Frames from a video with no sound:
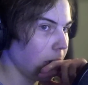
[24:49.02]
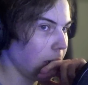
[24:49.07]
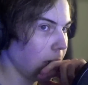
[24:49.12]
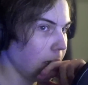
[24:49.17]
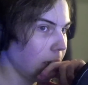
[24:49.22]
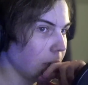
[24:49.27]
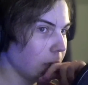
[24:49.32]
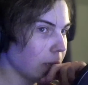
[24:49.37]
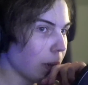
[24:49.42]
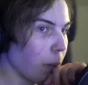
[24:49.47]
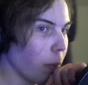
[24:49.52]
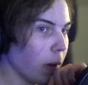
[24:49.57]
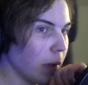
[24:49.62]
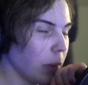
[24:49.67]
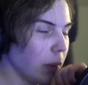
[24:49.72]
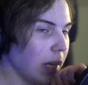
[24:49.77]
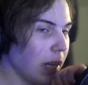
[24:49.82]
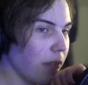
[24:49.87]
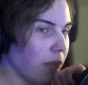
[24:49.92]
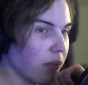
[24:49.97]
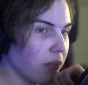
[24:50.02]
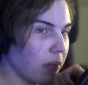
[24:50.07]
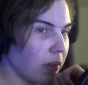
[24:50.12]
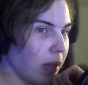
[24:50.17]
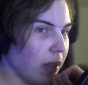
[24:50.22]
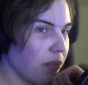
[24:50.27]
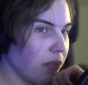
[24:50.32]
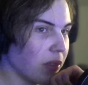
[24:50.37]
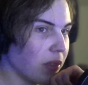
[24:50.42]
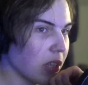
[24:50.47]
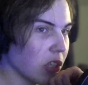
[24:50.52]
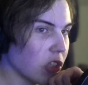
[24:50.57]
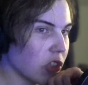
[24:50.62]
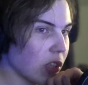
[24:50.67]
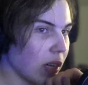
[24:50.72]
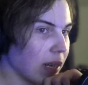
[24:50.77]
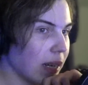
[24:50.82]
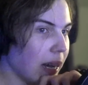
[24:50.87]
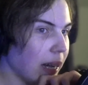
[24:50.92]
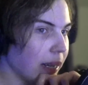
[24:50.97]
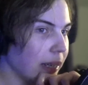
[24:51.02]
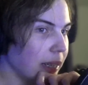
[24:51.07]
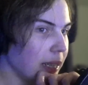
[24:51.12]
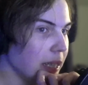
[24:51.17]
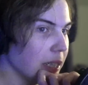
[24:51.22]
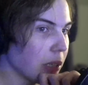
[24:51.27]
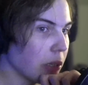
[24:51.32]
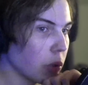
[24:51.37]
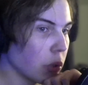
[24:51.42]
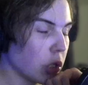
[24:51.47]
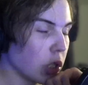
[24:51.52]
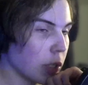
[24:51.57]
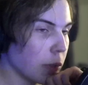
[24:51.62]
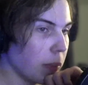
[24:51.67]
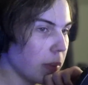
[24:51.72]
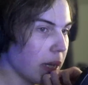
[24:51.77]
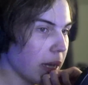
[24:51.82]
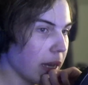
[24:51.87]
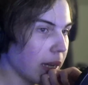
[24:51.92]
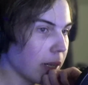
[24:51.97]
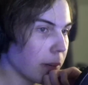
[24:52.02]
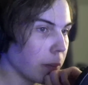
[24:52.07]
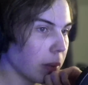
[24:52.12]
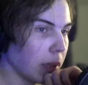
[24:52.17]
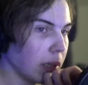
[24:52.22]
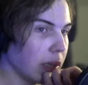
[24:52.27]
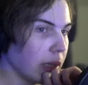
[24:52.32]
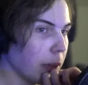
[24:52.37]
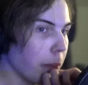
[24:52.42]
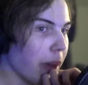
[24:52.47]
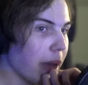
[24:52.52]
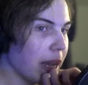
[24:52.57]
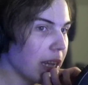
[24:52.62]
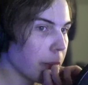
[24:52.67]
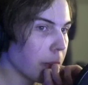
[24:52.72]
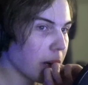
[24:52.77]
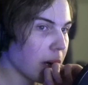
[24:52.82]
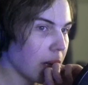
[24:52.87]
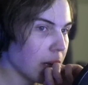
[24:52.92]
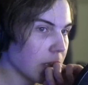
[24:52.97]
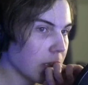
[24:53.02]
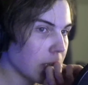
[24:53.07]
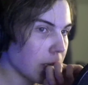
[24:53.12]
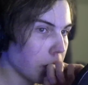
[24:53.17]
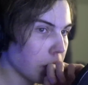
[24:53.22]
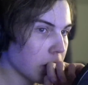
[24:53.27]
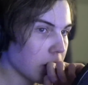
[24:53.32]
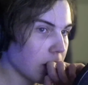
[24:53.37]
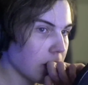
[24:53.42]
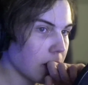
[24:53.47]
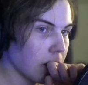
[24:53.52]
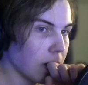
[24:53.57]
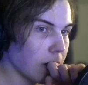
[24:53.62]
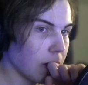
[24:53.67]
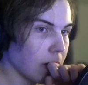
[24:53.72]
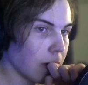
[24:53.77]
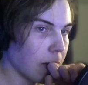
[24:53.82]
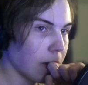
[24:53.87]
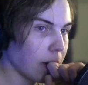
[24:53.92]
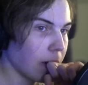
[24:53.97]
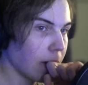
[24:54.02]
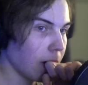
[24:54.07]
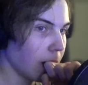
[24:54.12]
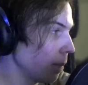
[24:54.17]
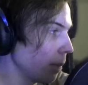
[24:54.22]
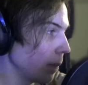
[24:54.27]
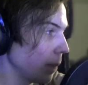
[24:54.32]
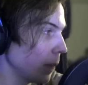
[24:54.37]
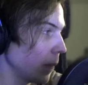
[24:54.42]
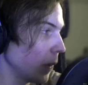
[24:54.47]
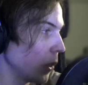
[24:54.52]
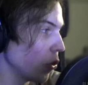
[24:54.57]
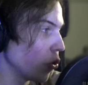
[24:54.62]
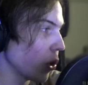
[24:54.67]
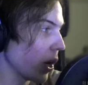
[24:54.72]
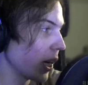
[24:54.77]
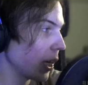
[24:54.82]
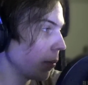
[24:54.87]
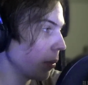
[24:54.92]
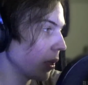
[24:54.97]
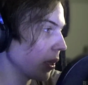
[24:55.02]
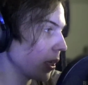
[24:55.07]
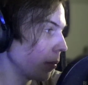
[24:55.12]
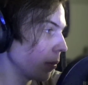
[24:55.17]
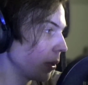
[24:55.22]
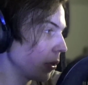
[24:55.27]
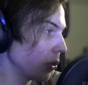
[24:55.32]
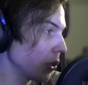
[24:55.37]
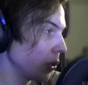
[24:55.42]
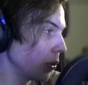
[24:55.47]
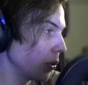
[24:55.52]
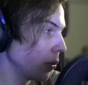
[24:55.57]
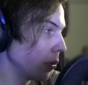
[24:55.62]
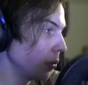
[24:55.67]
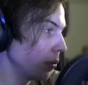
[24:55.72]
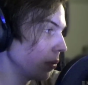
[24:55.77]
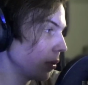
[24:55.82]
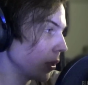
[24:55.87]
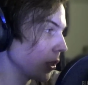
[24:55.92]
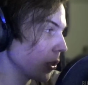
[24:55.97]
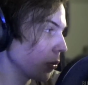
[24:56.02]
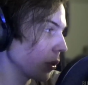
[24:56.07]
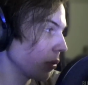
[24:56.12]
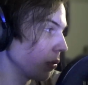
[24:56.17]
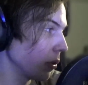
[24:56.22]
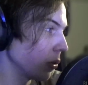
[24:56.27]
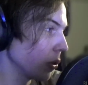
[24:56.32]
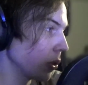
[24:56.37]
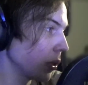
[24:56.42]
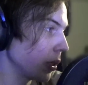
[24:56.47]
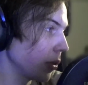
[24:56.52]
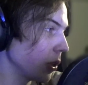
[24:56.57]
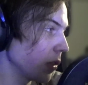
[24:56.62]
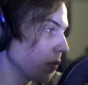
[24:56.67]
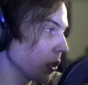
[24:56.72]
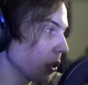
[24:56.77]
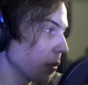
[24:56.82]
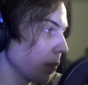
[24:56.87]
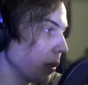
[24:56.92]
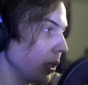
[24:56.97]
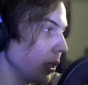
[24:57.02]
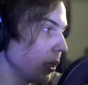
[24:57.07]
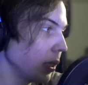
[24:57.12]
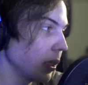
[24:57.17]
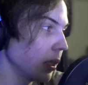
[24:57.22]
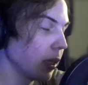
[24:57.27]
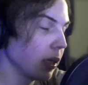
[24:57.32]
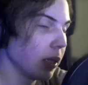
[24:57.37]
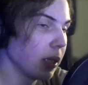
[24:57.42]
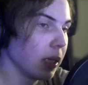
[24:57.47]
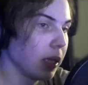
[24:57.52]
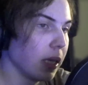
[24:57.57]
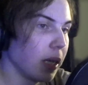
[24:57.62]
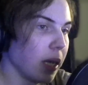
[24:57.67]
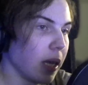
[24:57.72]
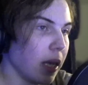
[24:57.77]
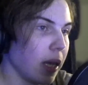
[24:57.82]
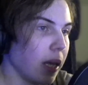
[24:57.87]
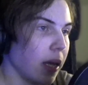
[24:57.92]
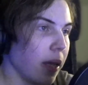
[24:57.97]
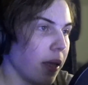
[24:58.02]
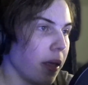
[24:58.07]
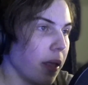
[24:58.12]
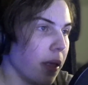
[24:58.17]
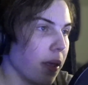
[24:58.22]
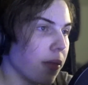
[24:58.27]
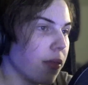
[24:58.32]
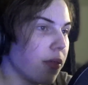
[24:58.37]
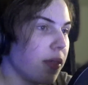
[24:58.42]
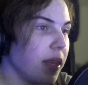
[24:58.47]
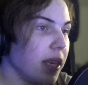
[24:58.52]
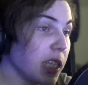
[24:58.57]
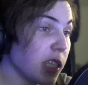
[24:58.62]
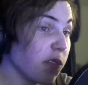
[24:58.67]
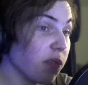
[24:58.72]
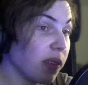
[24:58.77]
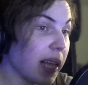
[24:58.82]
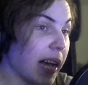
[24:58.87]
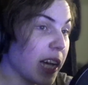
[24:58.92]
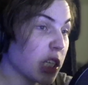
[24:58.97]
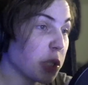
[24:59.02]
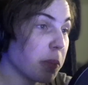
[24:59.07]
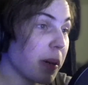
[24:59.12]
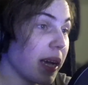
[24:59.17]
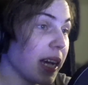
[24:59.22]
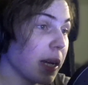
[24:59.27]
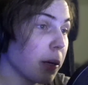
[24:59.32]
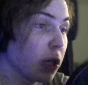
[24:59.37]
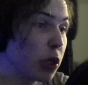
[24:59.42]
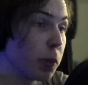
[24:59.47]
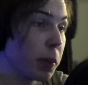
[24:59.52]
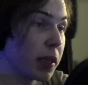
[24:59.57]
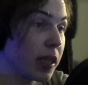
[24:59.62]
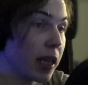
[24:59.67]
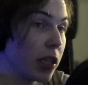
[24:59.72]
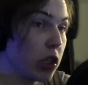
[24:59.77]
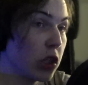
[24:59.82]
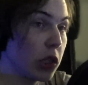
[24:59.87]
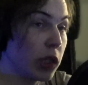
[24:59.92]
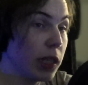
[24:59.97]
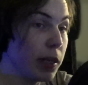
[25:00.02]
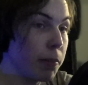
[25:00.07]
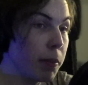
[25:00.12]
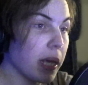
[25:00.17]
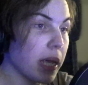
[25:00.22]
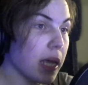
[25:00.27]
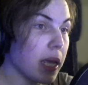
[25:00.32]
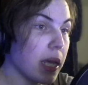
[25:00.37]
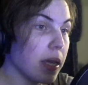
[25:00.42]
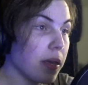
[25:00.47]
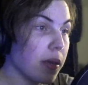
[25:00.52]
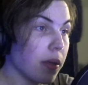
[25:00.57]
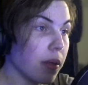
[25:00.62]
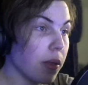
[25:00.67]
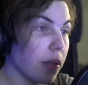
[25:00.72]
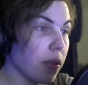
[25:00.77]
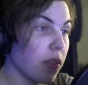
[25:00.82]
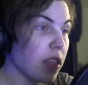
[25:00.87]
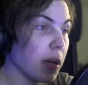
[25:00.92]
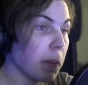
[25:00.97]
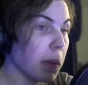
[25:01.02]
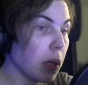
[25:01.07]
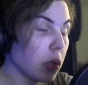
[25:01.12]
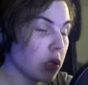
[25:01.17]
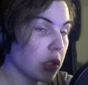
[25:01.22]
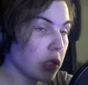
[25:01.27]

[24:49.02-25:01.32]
So I'm wondering if the Sun God Nika could just be a completely made-up concept. Dragon might come here too. That's our evolutionary's first mate. This flashback could potentially be the most